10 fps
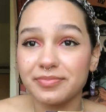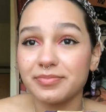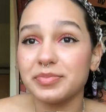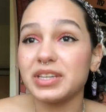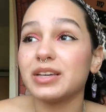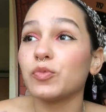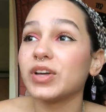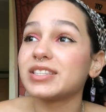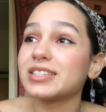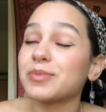be one
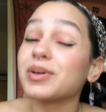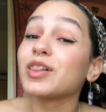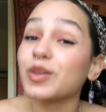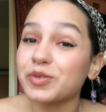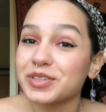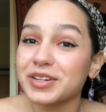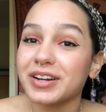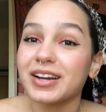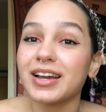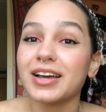step closer
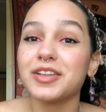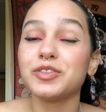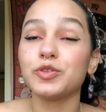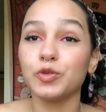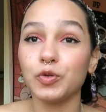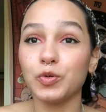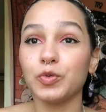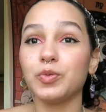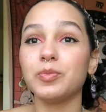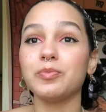to
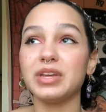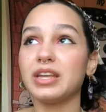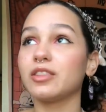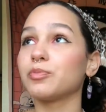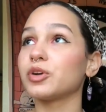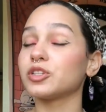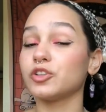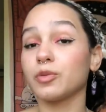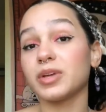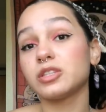meeting the person
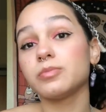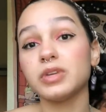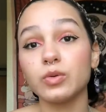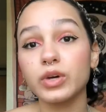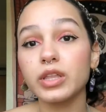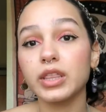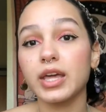you're meant to be with.